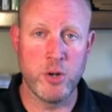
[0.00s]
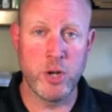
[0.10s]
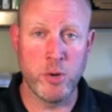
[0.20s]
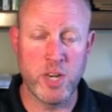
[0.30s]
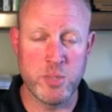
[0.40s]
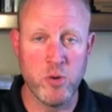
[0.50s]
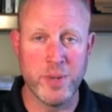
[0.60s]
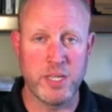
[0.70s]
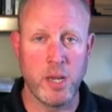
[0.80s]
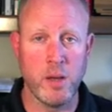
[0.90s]
to increase
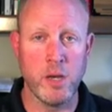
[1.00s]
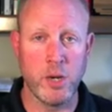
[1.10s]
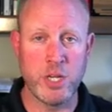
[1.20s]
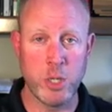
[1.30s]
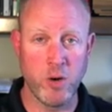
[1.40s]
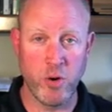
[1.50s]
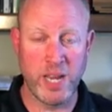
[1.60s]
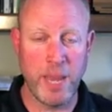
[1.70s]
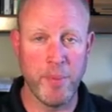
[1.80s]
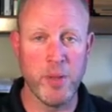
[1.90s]
movement skill, increasing overall
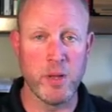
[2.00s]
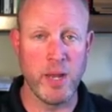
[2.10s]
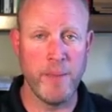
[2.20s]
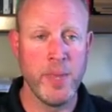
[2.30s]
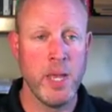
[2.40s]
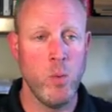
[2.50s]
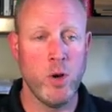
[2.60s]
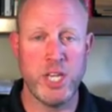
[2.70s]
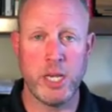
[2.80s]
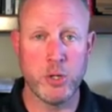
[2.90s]
capability. We
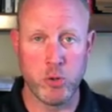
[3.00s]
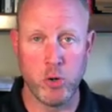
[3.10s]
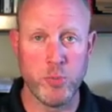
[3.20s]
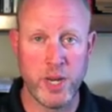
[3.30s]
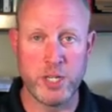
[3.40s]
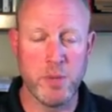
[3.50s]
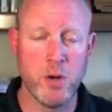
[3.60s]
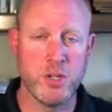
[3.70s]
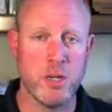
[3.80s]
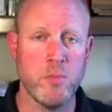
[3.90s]
want that controlled range of
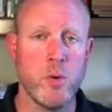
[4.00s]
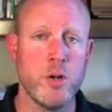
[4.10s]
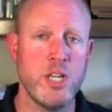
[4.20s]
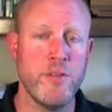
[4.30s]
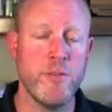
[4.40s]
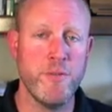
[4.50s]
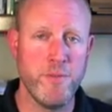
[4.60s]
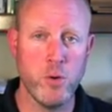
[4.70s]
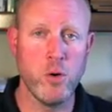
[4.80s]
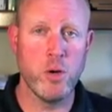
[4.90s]
motion. We want to achieve the
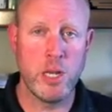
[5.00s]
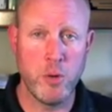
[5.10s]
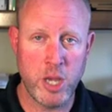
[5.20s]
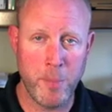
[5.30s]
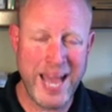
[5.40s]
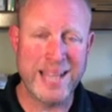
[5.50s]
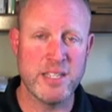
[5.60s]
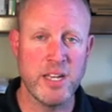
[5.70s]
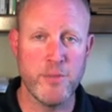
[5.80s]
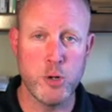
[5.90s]
full
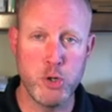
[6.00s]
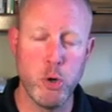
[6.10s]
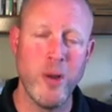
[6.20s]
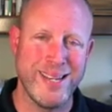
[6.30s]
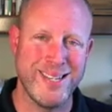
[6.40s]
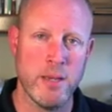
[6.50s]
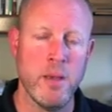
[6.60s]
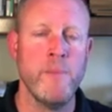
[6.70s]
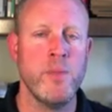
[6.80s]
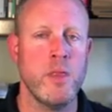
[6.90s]
capacity of the joint.
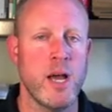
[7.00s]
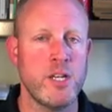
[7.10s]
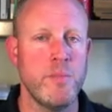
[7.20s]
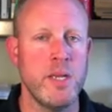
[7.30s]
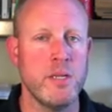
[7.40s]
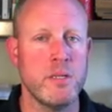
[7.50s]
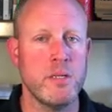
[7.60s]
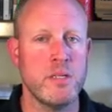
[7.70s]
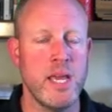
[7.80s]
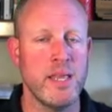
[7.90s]
Not to be
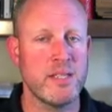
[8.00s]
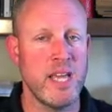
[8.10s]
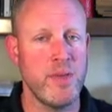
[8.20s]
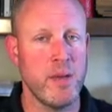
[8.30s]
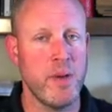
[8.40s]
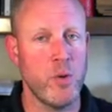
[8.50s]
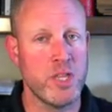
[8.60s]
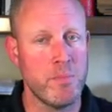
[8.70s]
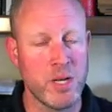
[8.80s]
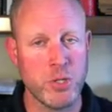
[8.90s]
saying the same thing about what
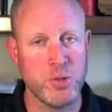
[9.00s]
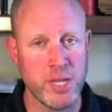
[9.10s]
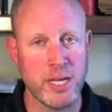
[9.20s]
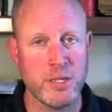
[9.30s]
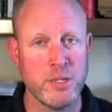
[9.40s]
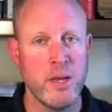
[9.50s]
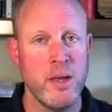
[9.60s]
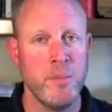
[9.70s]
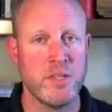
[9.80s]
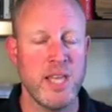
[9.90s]
the muscle does,
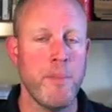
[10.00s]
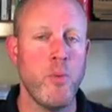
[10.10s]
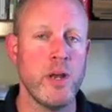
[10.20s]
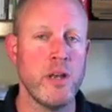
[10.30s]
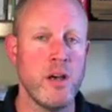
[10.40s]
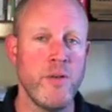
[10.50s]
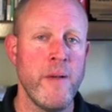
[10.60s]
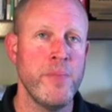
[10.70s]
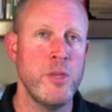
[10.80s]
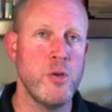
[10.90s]
the standpoint of
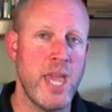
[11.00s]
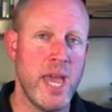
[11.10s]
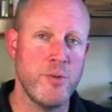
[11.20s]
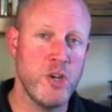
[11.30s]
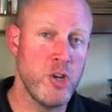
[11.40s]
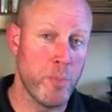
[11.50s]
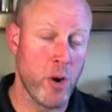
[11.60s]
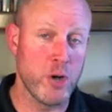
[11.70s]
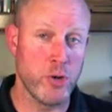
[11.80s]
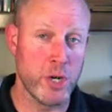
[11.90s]
you know
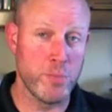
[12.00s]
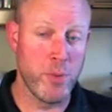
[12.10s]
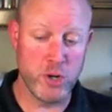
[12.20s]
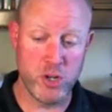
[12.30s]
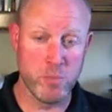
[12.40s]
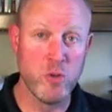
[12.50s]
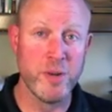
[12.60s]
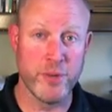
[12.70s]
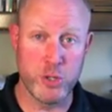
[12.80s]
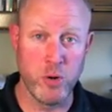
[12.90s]
partial
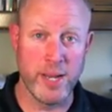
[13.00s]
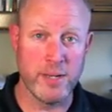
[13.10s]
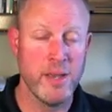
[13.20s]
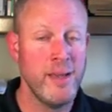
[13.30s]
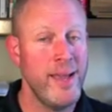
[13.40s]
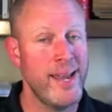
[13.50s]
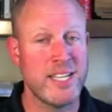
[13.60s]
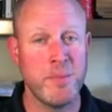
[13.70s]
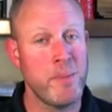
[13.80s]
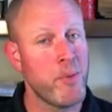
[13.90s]
movement of a joint, it
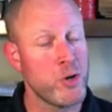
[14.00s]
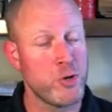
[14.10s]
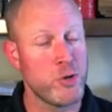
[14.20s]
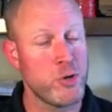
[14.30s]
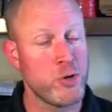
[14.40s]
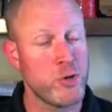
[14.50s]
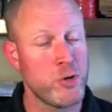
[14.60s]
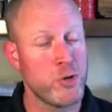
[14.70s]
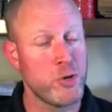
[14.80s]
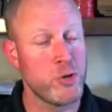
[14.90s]
doesn't mean partial contraction of
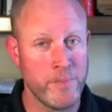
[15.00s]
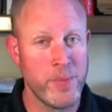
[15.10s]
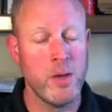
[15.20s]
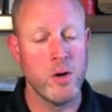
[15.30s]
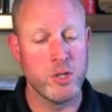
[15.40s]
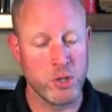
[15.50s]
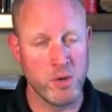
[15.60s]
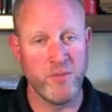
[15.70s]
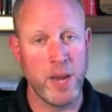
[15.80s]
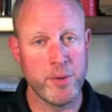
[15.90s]
a muscle.
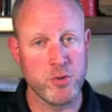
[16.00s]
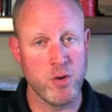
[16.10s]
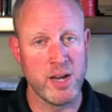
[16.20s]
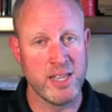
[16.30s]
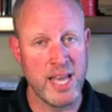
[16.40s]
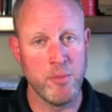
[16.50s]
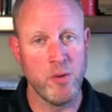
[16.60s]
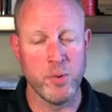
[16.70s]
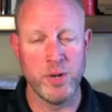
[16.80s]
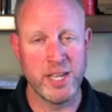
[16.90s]
Certain fibers are on in that
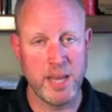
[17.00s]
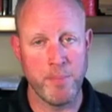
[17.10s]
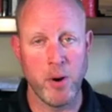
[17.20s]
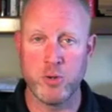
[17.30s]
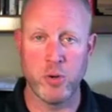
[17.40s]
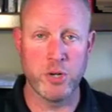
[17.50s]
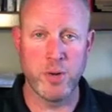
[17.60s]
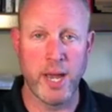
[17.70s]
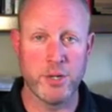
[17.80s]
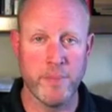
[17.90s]
moment when you get that partial
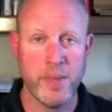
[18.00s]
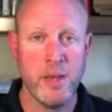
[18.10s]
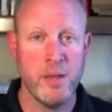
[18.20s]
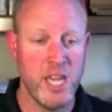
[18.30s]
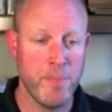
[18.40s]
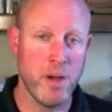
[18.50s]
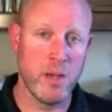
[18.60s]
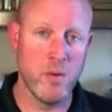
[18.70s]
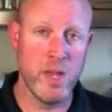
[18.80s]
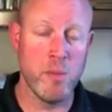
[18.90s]
contraction. Keep on
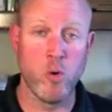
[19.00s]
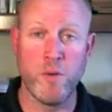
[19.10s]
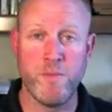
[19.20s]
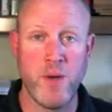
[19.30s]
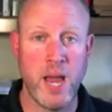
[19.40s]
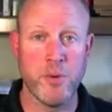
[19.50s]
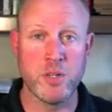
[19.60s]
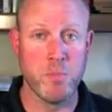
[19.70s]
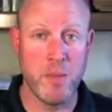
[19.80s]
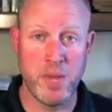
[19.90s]
going, more
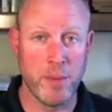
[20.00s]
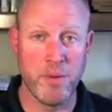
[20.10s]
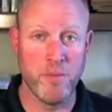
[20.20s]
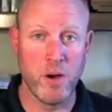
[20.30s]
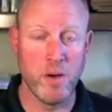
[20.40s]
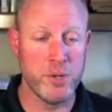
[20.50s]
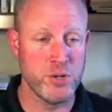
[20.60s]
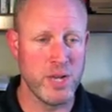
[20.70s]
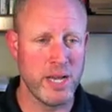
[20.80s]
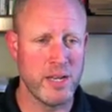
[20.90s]
fibers might become involved, but
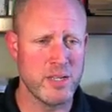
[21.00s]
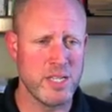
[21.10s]
you're not going